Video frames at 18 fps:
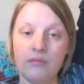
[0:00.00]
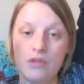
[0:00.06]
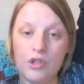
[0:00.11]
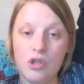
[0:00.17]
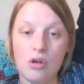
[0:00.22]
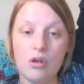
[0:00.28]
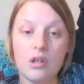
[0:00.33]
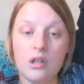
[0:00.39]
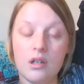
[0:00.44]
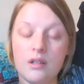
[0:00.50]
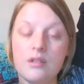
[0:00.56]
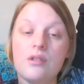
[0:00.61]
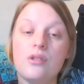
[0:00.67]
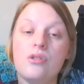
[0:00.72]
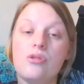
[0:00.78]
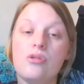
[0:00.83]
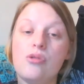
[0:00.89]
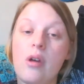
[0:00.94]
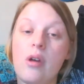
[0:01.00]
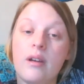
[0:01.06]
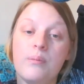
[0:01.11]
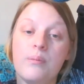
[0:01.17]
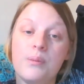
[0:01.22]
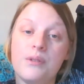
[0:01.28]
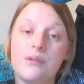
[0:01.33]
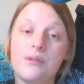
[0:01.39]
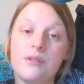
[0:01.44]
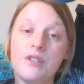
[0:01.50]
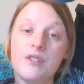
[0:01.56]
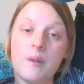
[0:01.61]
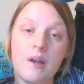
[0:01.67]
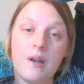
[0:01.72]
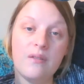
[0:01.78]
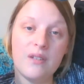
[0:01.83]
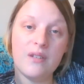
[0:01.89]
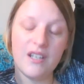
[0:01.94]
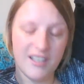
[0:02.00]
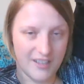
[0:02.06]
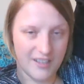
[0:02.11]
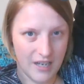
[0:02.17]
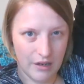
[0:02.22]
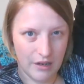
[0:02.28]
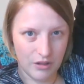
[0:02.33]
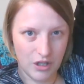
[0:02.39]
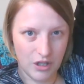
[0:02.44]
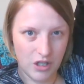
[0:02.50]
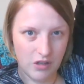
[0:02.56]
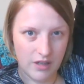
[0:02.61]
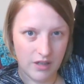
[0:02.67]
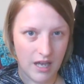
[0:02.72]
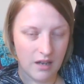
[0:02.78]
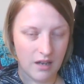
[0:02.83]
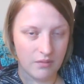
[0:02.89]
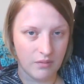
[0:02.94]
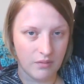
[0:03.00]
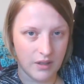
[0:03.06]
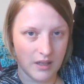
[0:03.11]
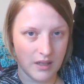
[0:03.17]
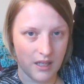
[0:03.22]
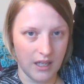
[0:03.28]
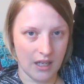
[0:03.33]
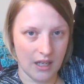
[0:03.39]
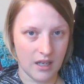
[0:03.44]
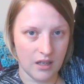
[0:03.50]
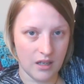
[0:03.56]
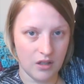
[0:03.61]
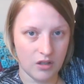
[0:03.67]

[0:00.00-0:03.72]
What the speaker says: jogless stripes, so I've learned how to do that with the